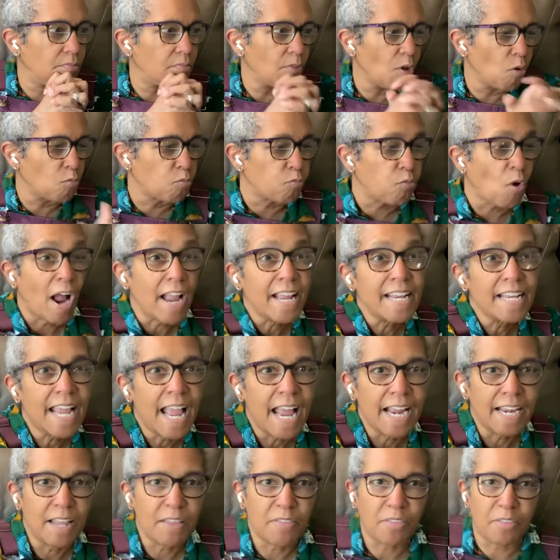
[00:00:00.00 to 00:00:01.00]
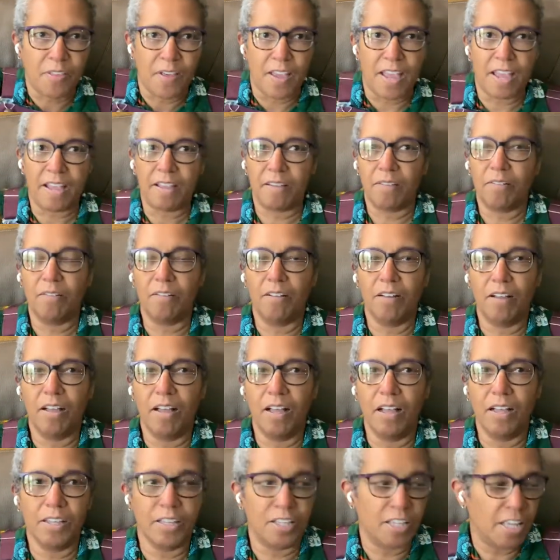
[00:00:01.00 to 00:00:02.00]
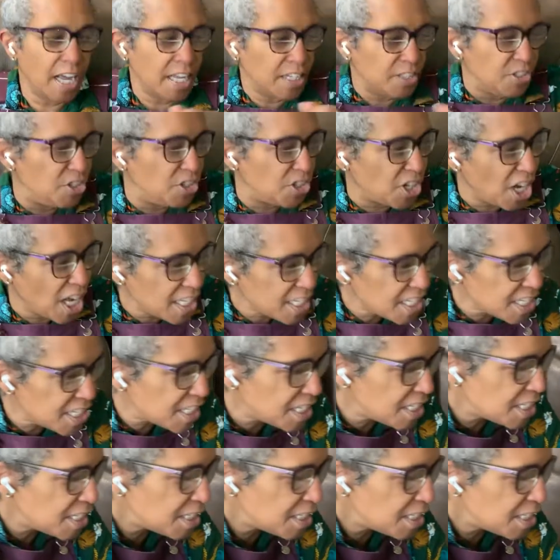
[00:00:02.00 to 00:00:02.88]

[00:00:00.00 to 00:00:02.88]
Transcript: write anything. You just,